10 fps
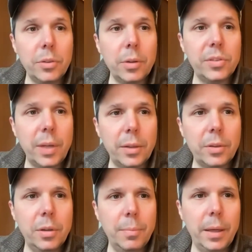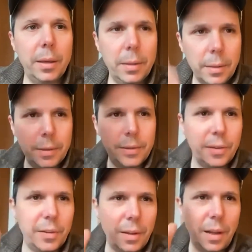So a stance could be
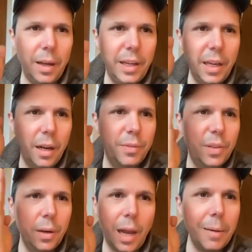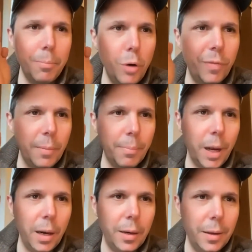this idea of not moving
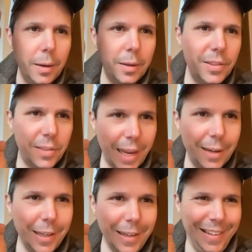but standing,